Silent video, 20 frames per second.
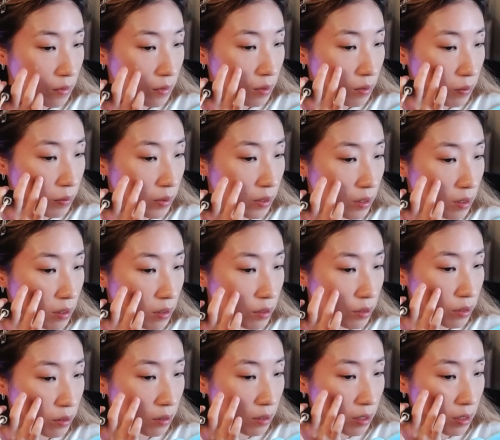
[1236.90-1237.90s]
Oh my
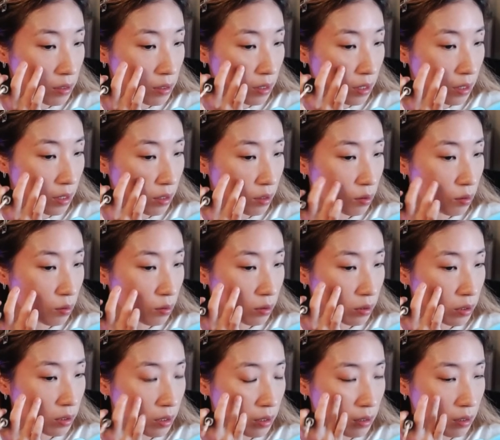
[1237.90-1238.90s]
gosh, you guys getting
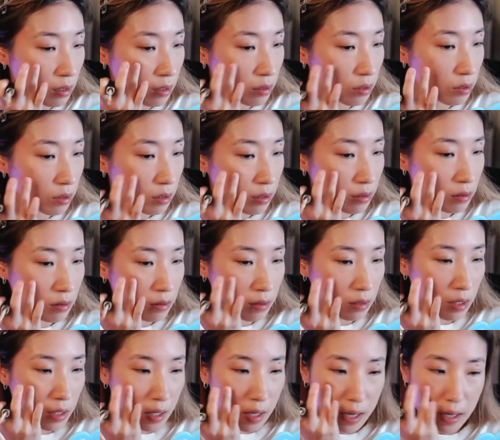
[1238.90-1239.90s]
older also?
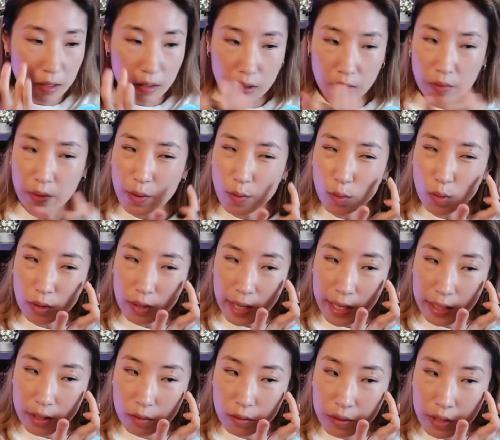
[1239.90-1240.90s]
Oh, well,
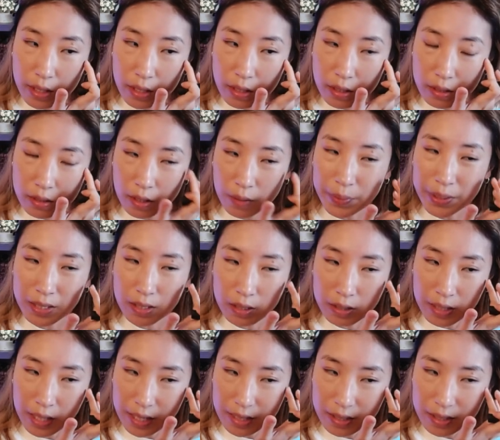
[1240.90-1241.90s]
I don't think it's... I mean,
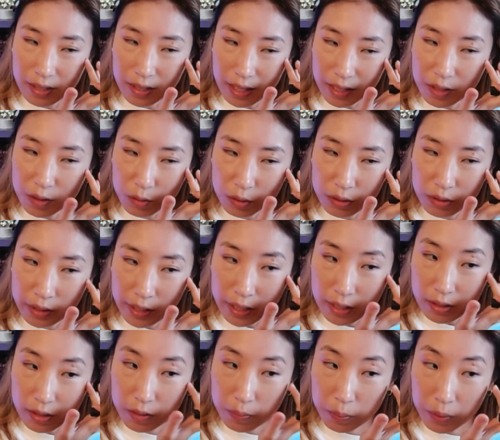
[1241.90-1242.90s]
yes, getting older,
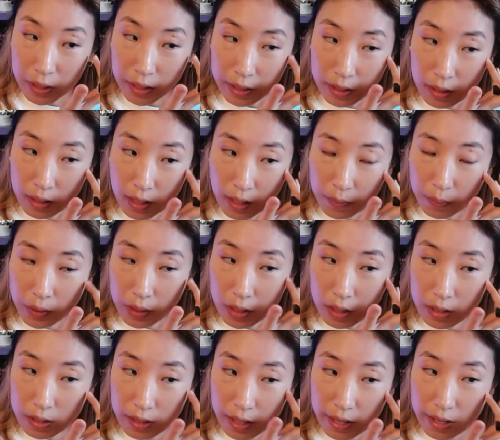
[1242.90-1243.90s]
yes. But
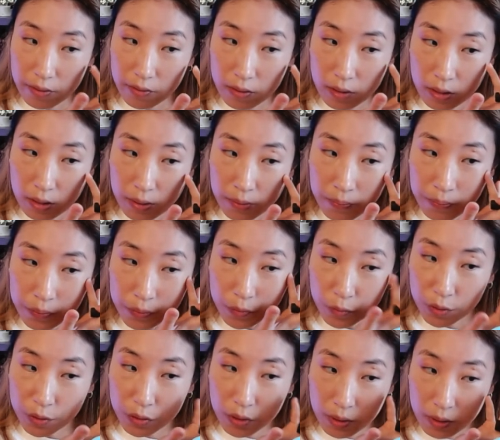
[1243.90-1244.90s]
because I've, um...
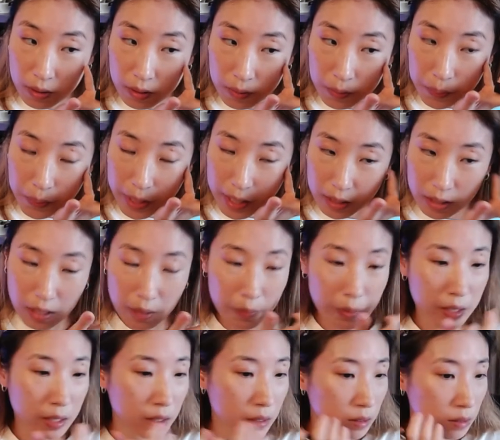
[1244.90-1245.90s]
With the
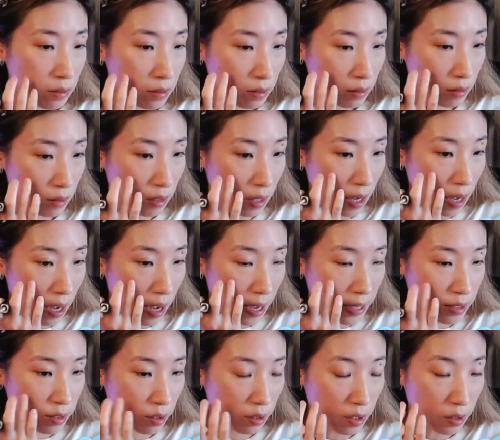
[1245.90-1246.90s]
pandemic, I
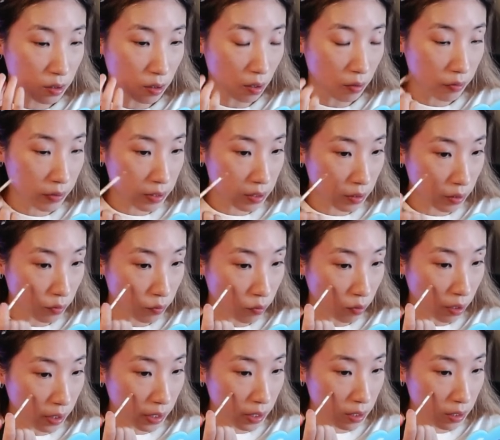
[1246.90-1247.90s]
started obviously
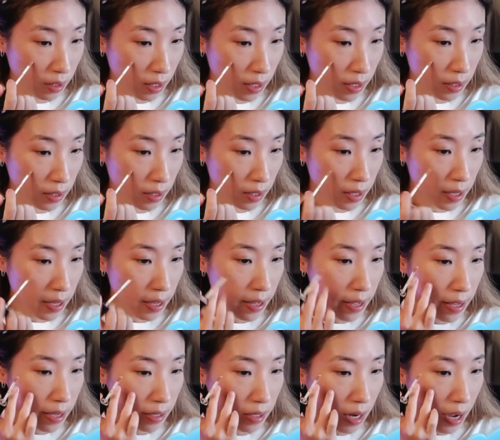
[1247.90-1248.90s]
running a lot.
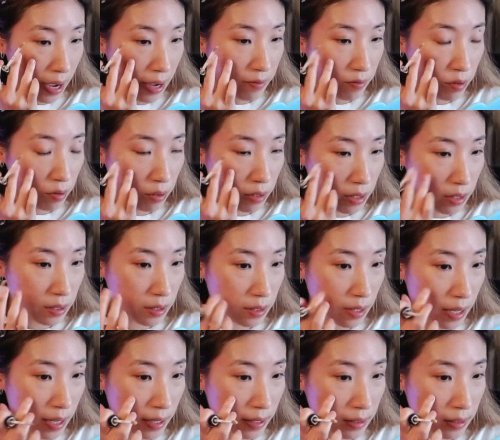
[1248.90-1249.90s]
And I've noticed
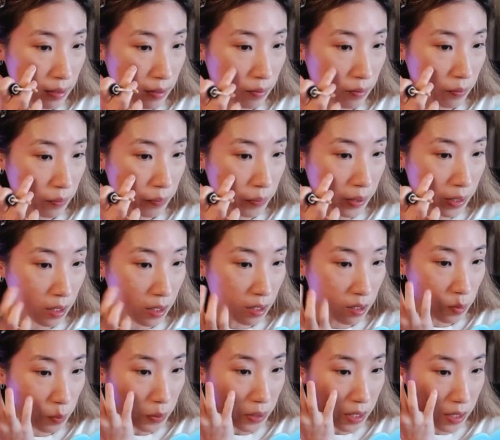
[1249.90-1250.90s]
that
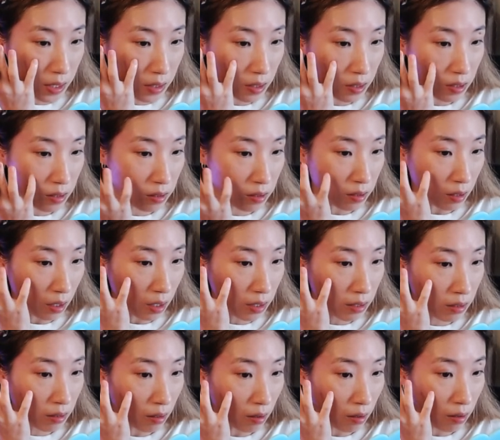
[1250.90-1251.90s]
because being in the
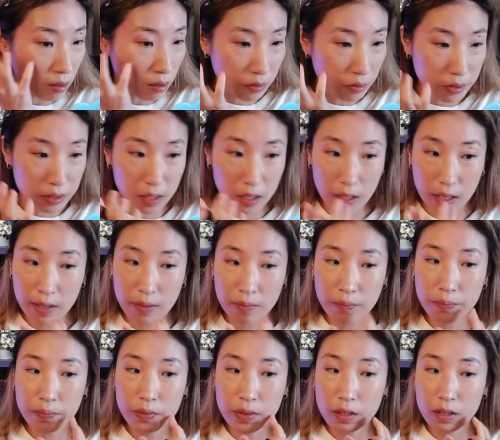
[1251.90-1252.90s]
sun all the
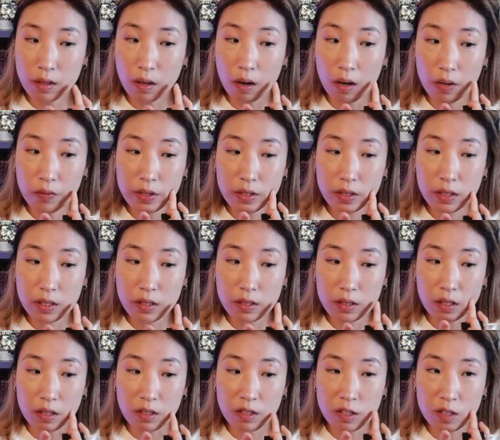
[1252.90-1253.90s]
time, obviously
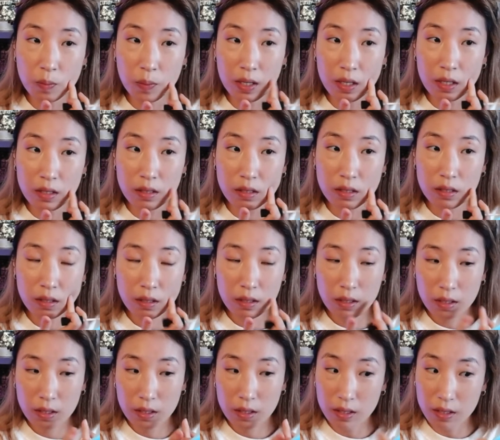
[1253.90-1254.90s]
sunspots
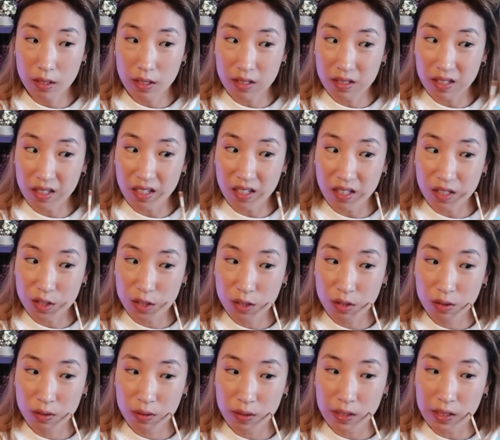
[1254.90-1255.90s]
is an
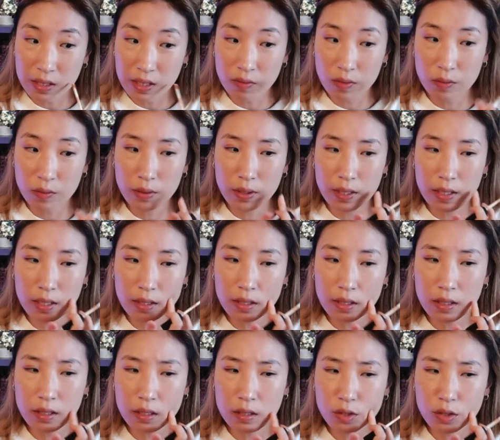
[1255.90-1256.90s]
issue, and I never really had
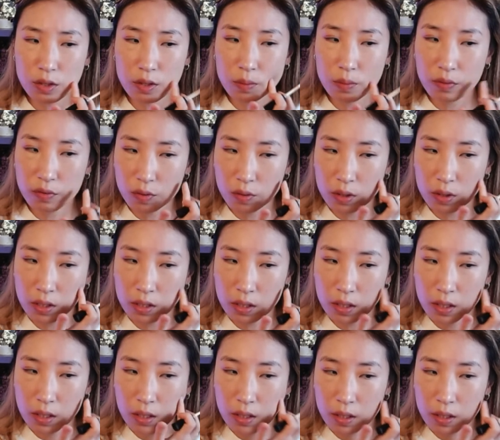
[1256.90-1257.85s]
that issue before.